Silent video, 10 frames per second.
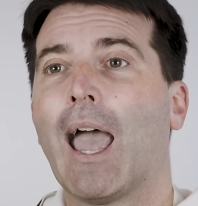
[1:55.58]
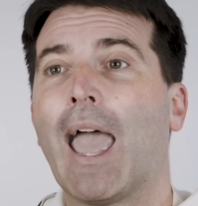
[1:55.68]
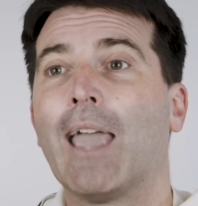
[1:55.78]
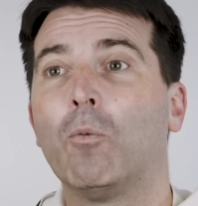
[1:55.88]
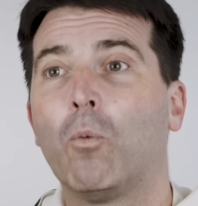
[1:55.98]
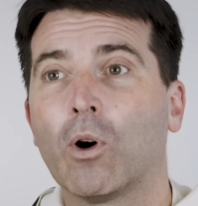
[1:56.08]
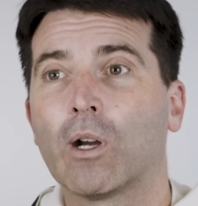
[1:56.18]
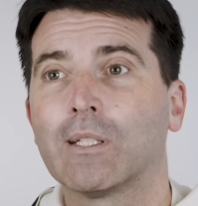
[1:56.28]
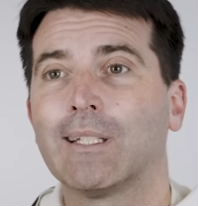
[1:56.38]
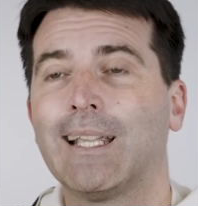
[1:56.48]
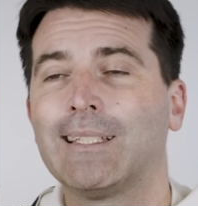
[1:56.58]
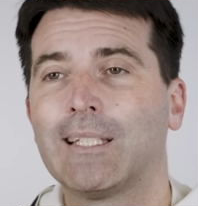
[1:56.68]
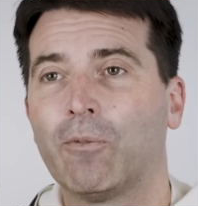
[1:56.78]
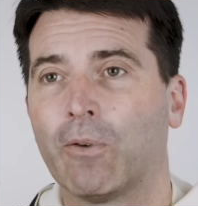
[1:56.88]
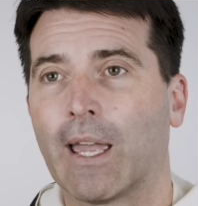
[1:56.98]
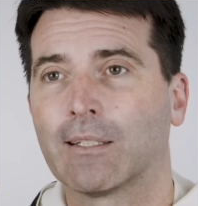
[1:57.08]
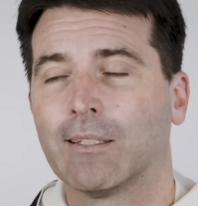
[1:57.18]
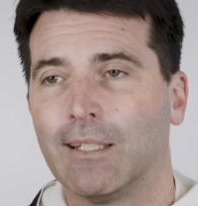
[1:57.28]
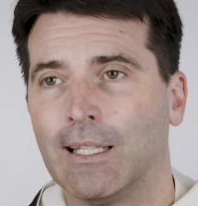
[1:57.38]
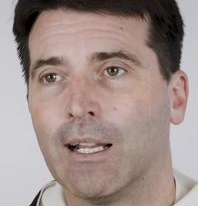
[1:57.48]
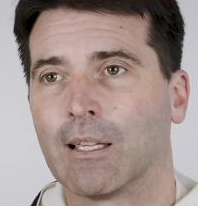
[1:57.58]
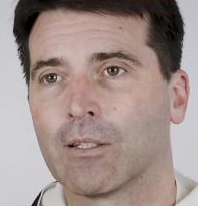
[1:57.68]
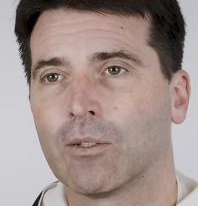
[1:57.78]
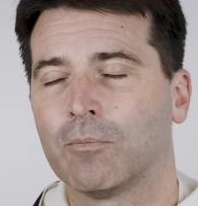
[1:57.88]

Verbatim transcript: and works its effect in us.